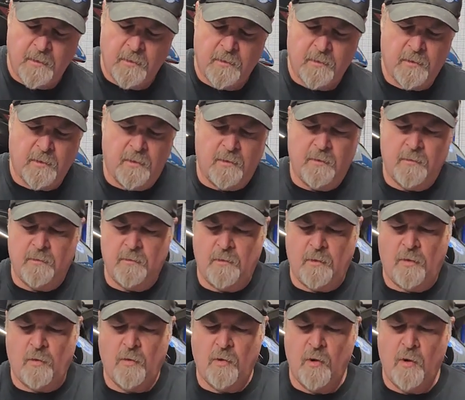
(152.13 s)
So the
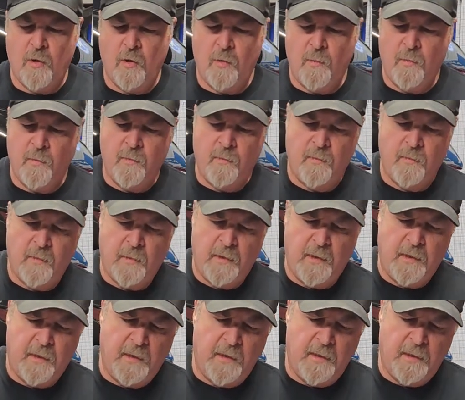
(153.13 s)
chrome
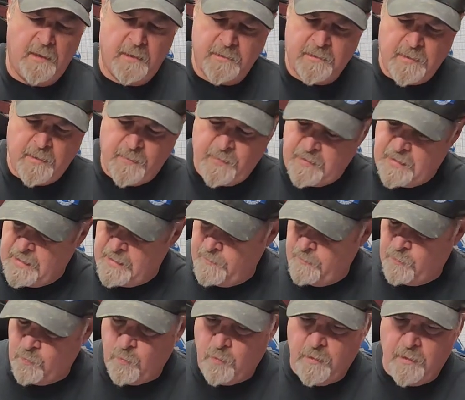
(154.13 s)

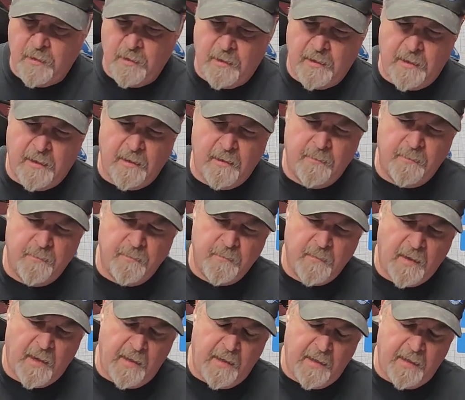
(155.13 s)
sometimes will,
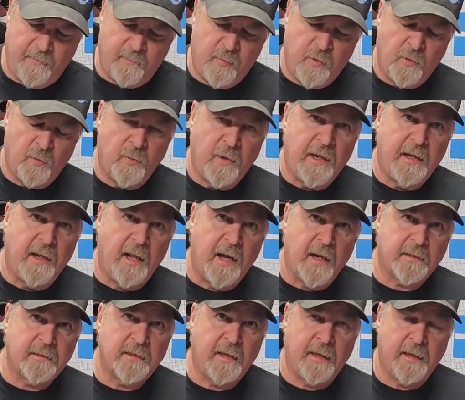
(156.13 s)
and I put red
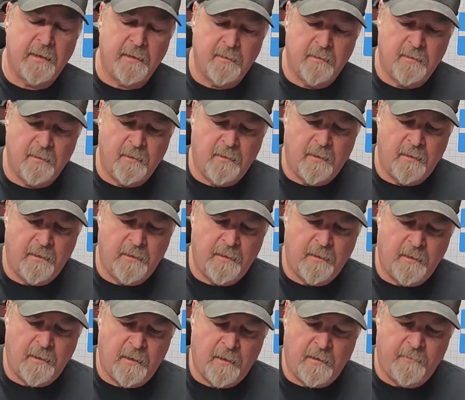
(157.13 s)
Loctite on
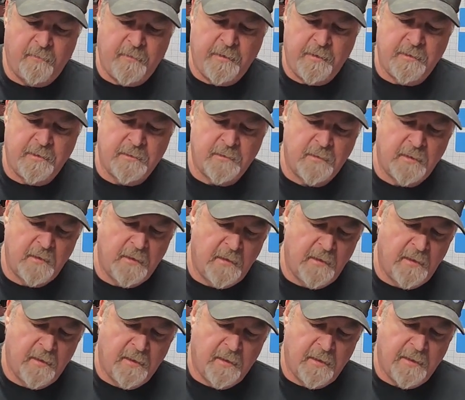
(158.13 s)
all of these.
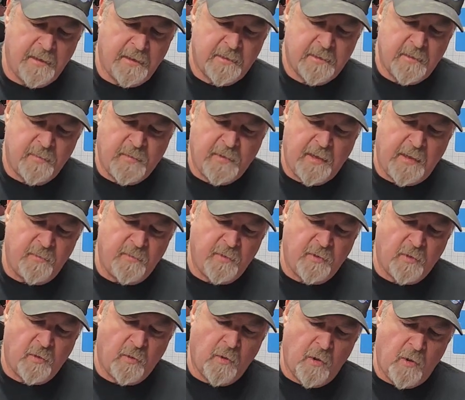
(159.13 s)
Like sometimes the
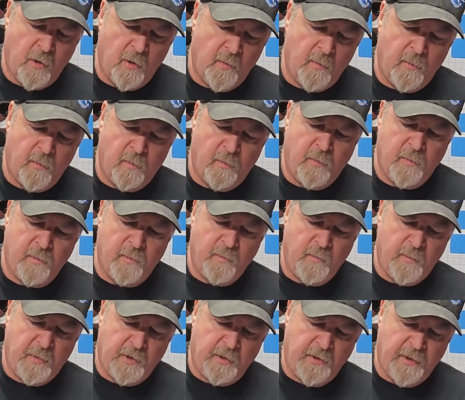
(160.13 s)
chrome
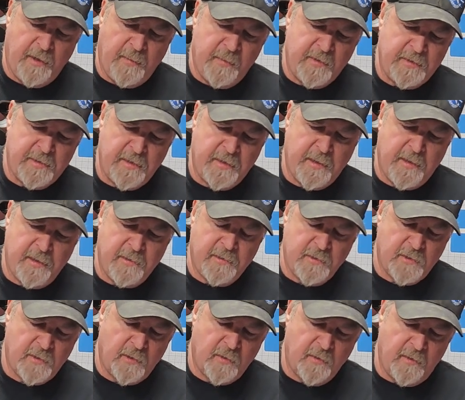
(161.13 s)
buildup is in there,
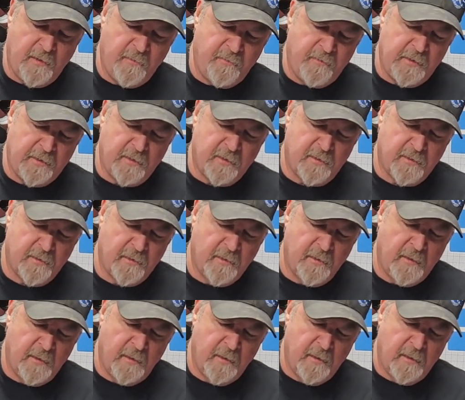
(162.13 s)
so if
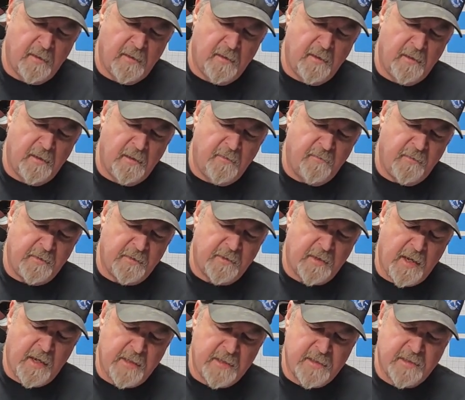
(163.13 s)
it's
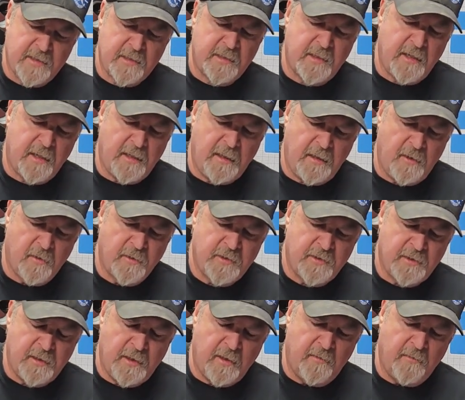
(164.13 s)
kind of sticky or
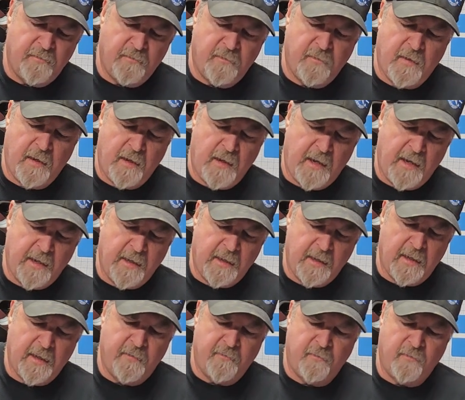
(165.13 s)
stiff, I
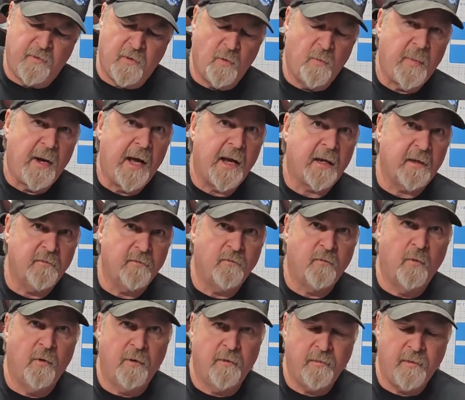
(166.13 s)
kind of go back and
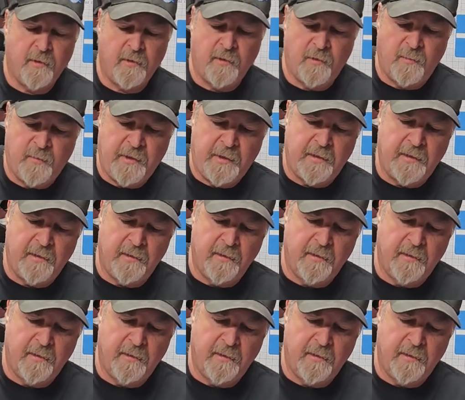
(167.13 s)
forth a little bit